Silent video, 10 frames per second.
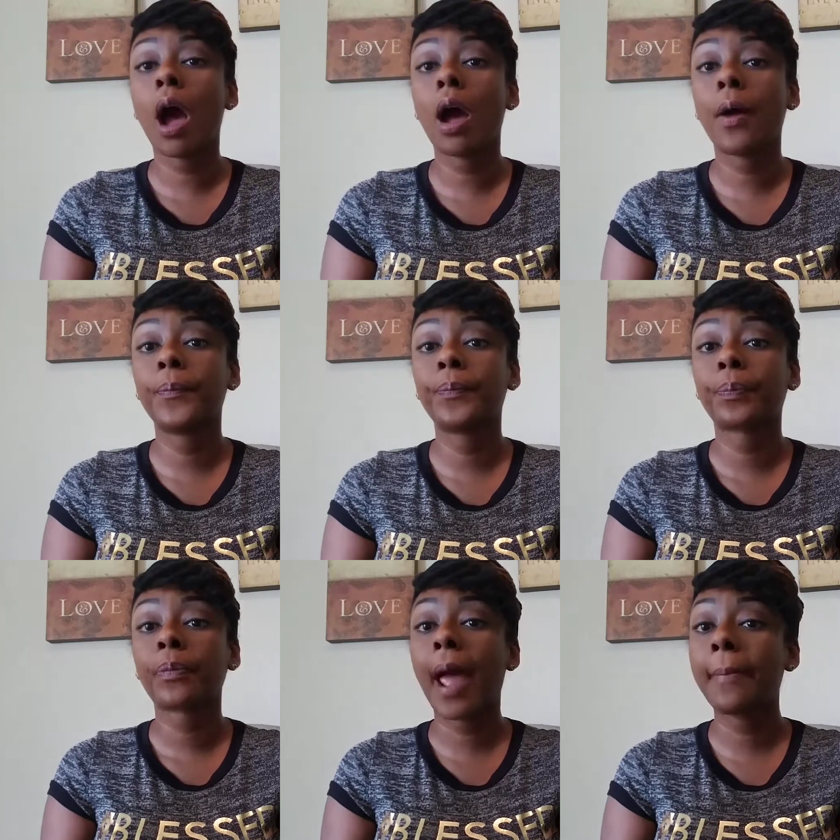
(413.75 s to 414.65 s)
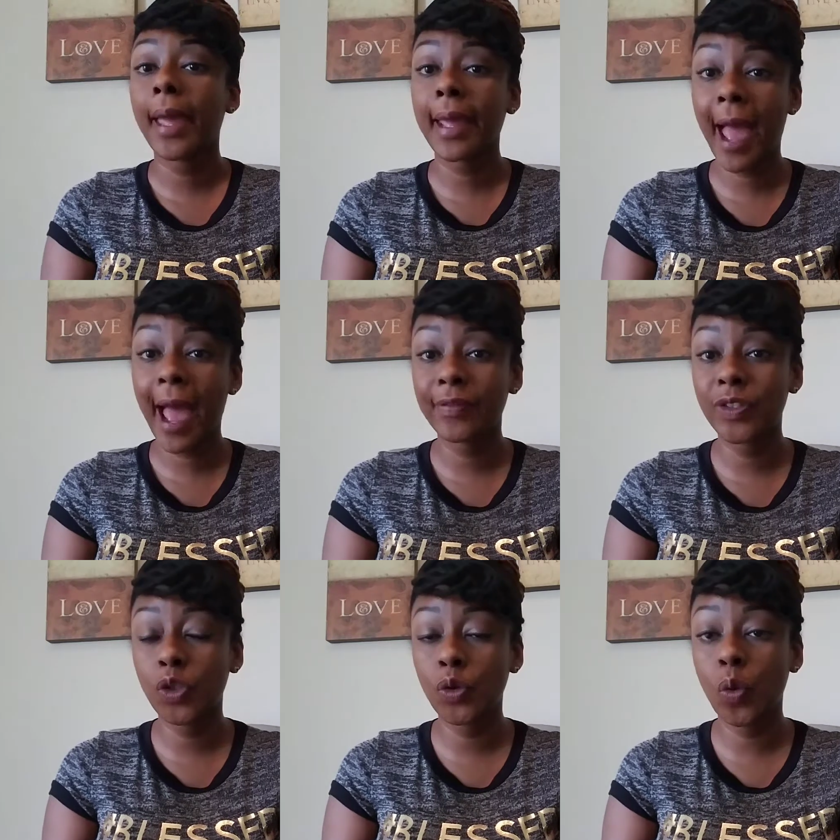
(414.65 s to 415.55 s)
I may
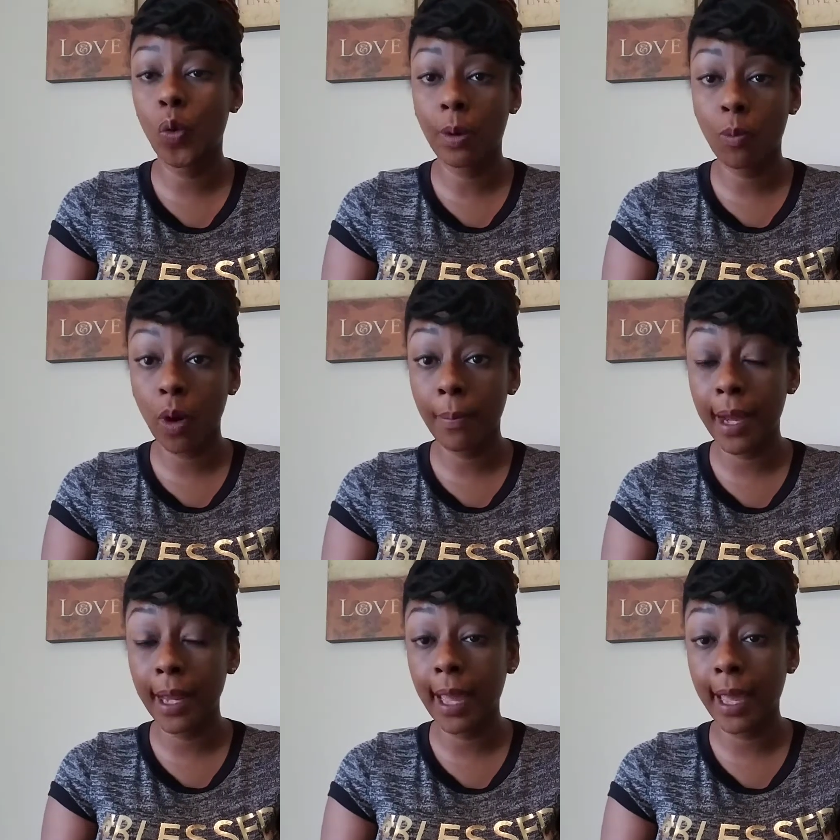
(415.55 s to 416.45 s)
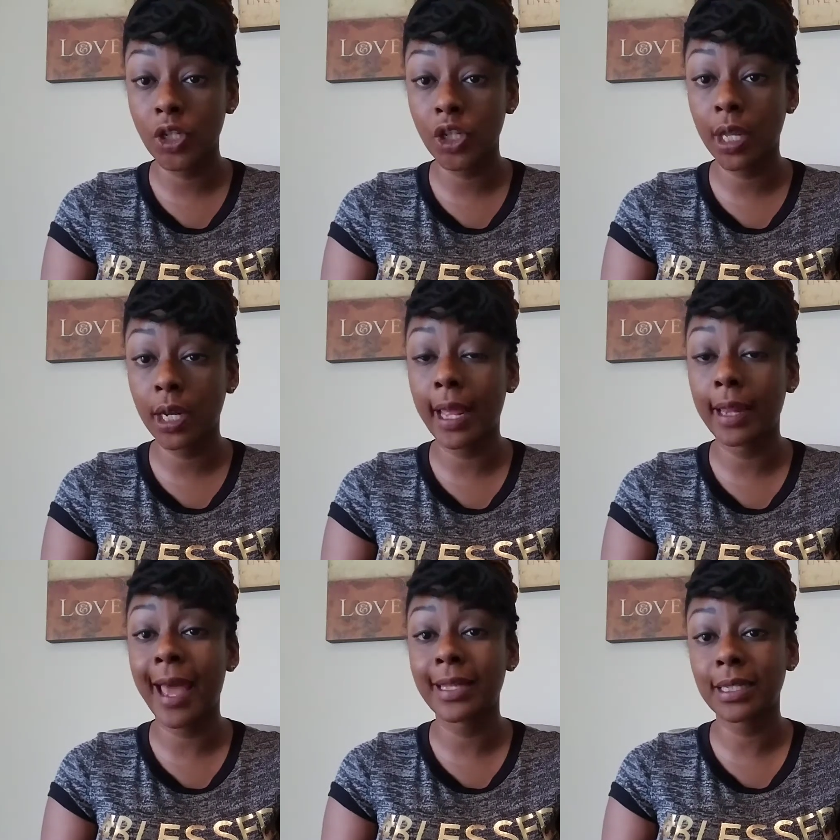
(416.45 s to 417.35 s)
have to order more medication,
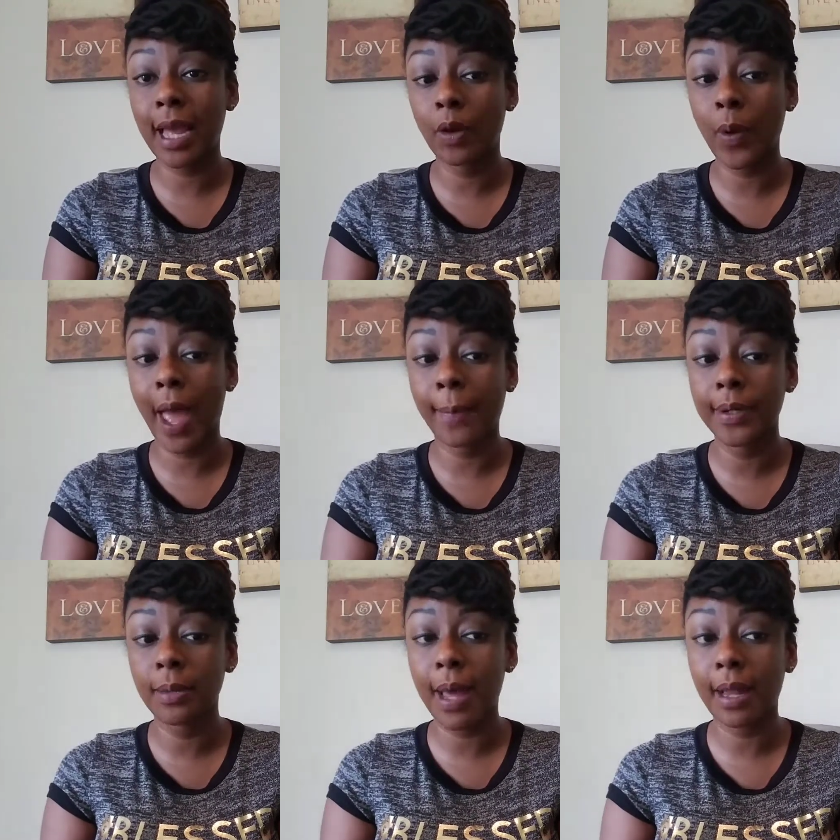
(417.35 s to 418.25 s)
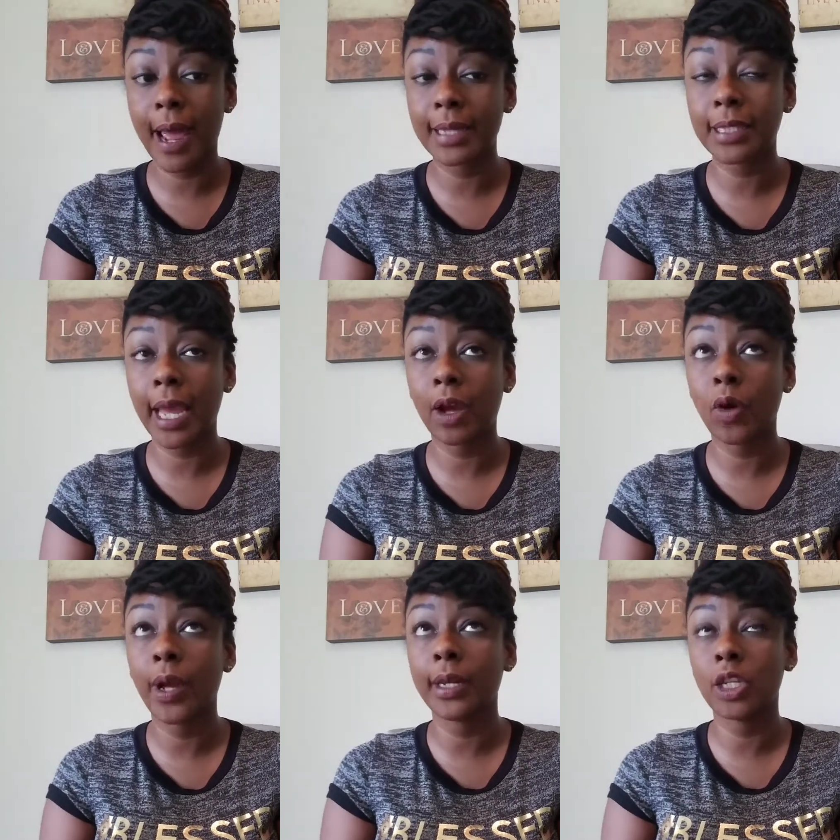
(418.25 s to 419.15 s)
and that's kind of what happened in my last
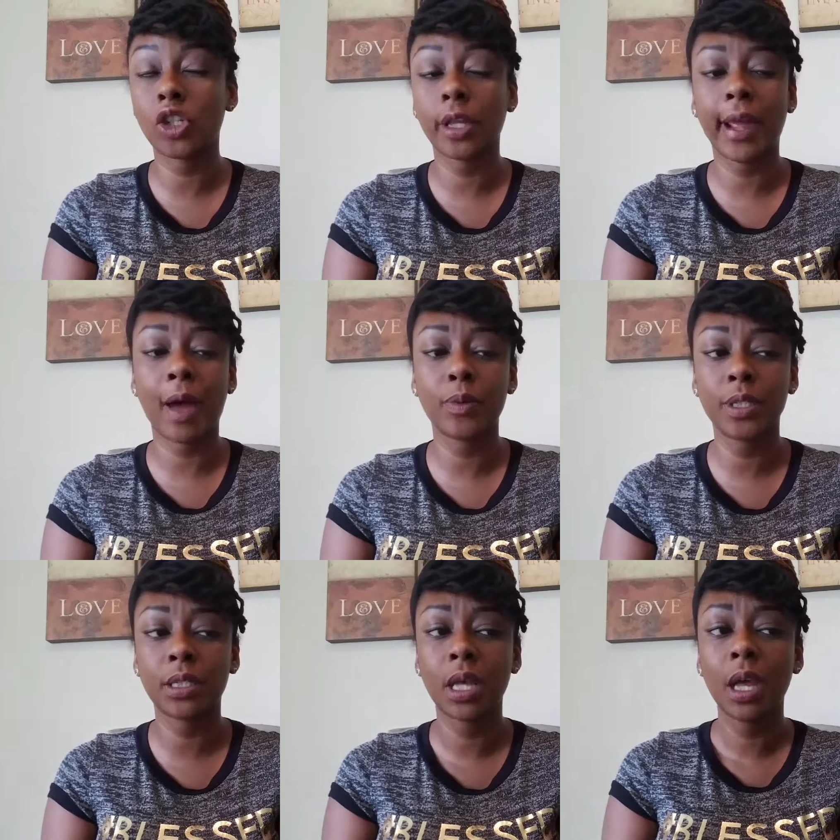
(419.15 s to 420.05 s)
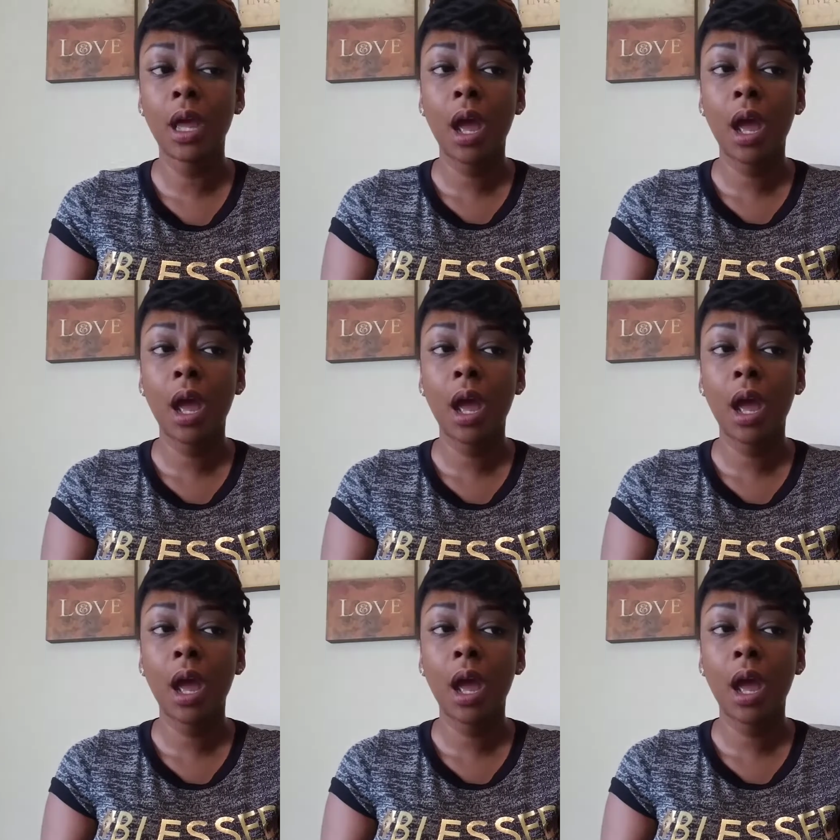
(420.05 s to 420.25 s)
cycle. Initially, I was